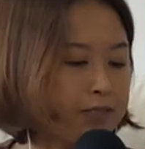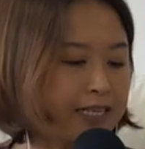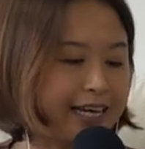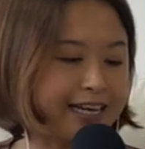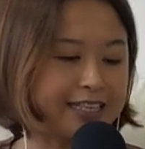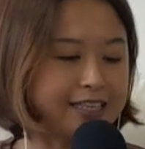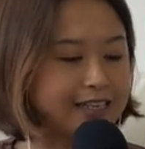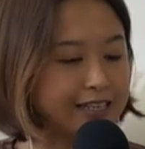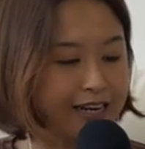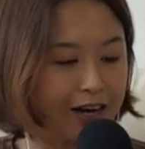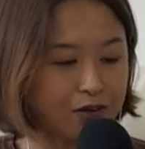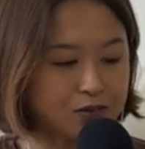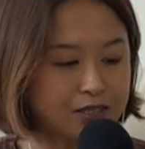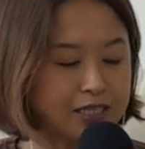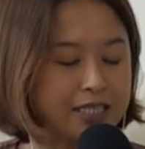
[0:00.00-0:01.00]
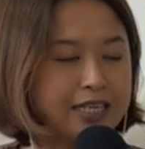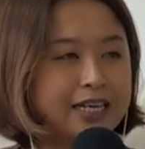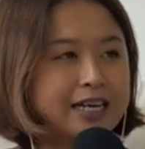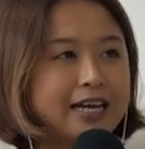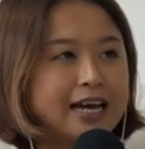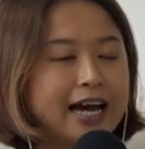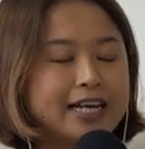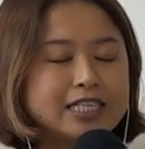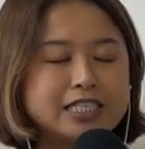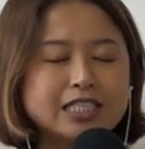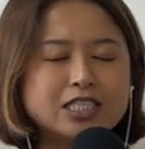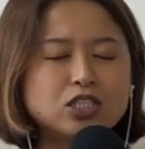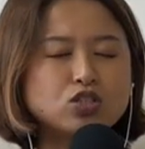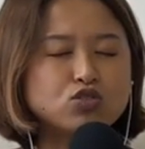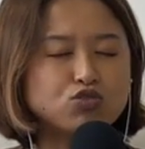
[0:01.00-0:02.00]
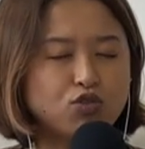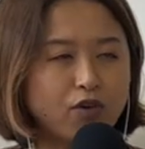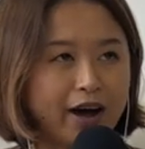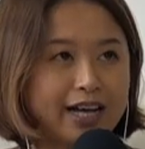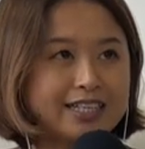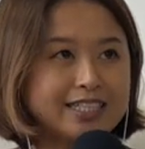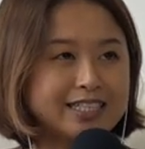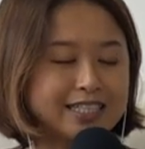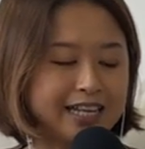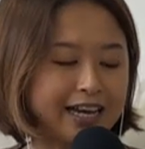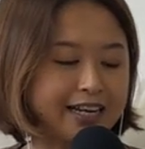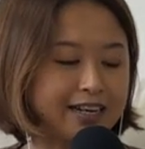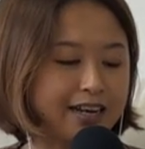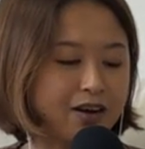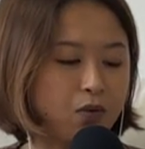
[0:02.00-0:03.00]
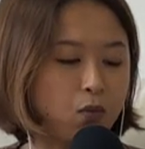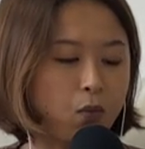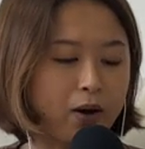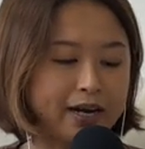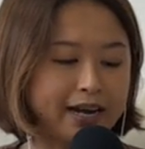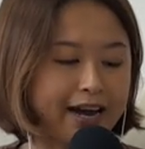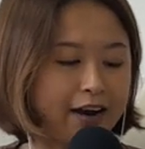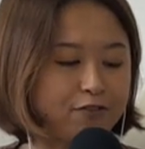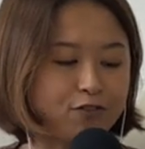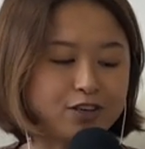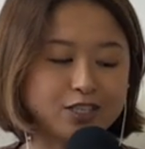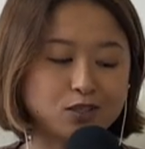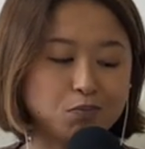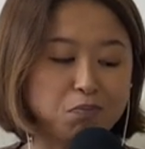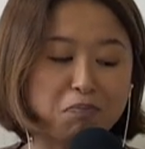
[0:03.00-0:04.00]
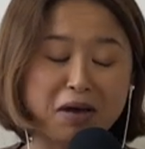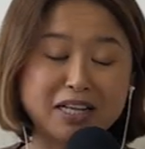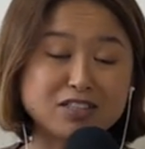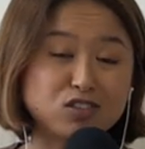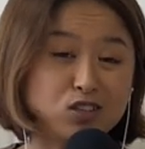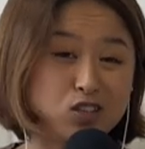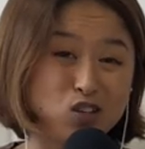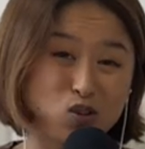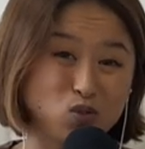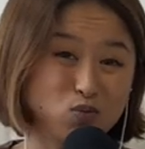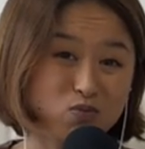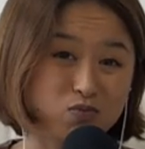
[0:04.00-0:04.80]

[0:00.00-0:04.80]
and the downs and just trust that whatever is meant to you